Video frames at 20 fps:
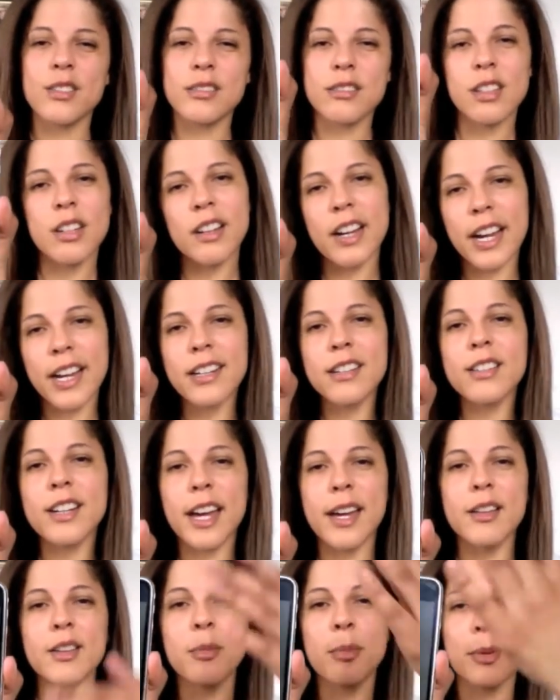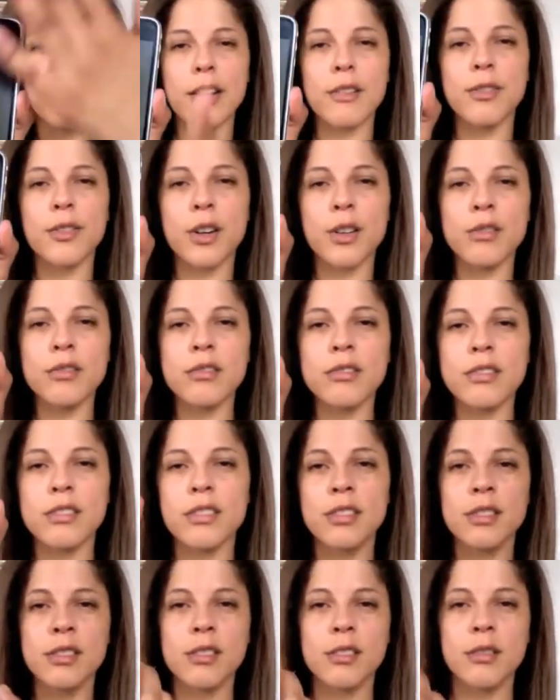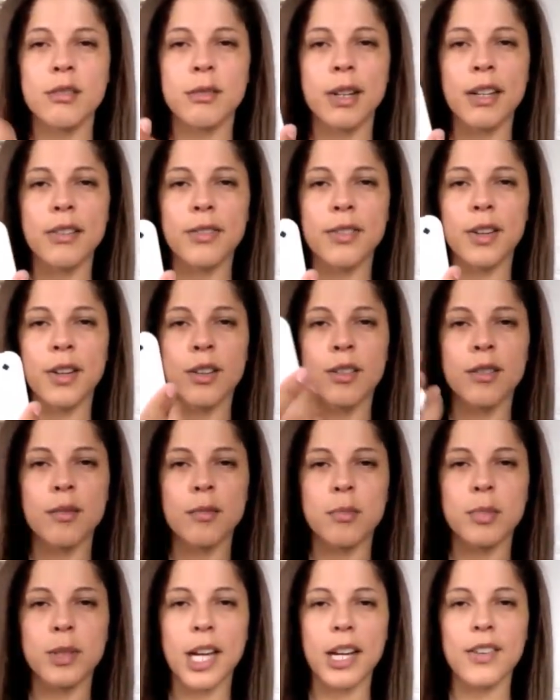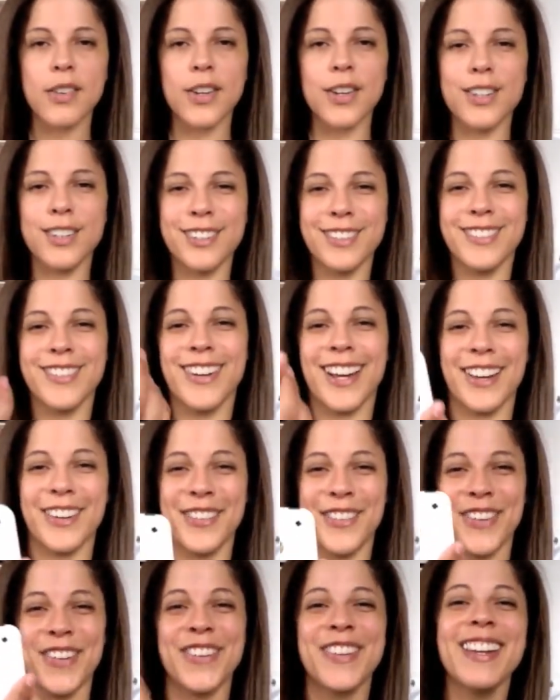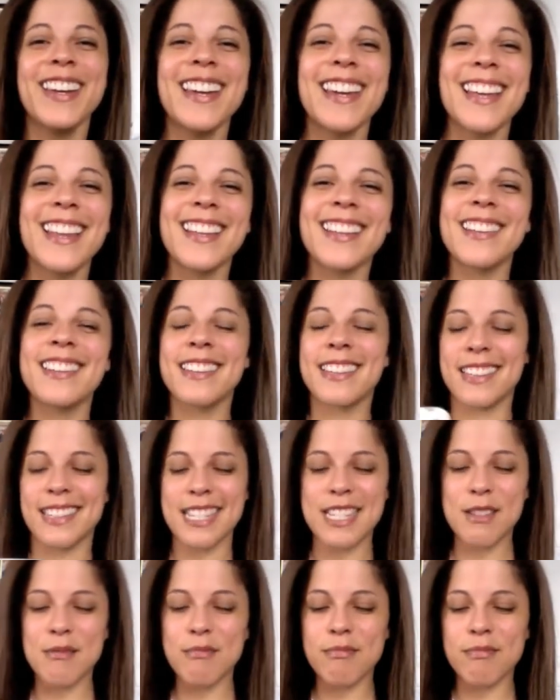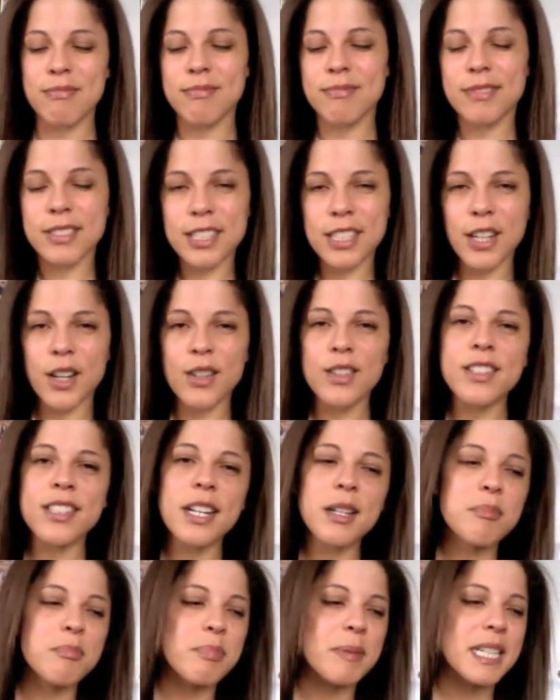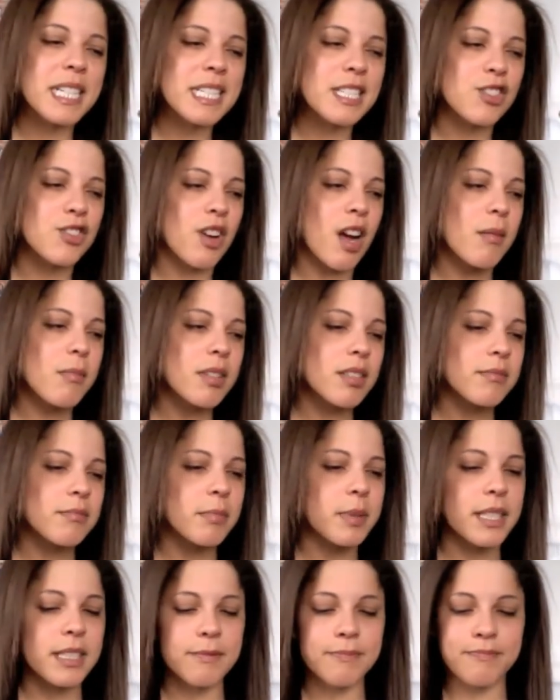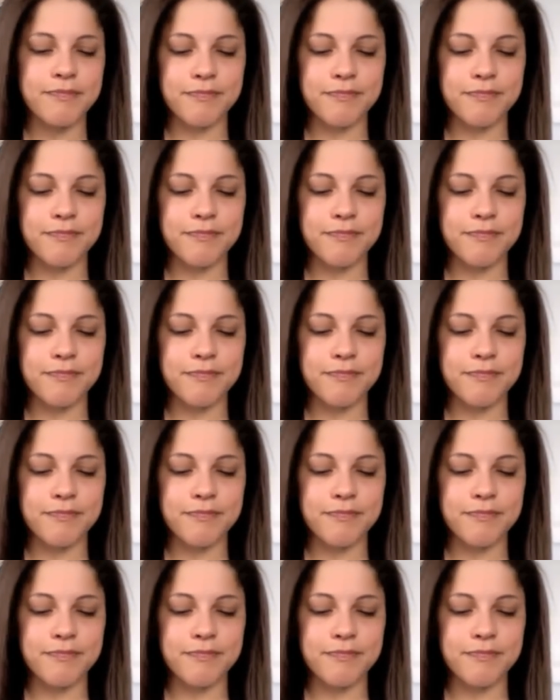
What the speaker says: all right. Okay, so black phone. White phone, black phone, white phone. That's it. It's not a big drama, but